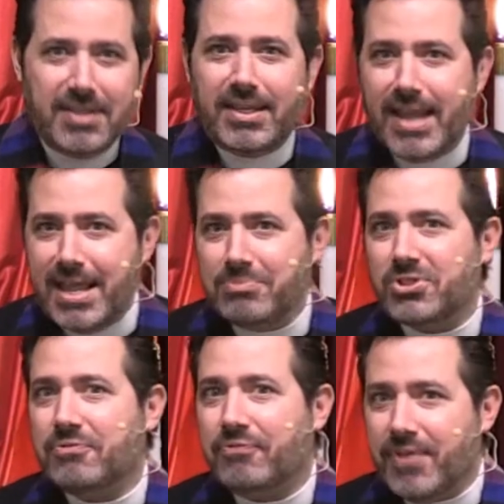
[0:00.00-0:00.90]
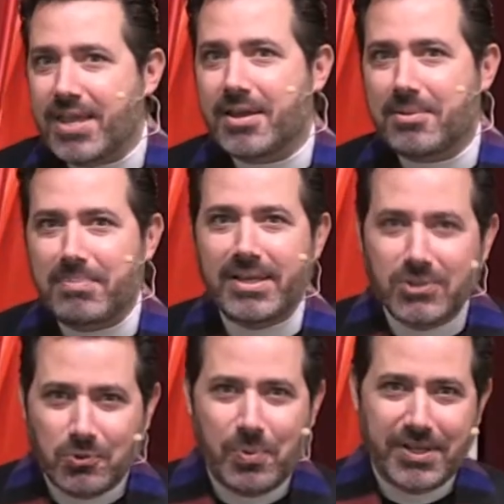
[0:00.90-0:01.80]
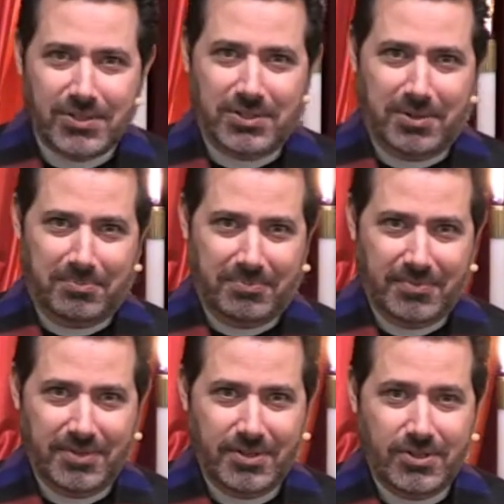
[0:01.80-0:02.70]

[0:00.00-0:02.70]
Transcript: The name Sophia means wisdom.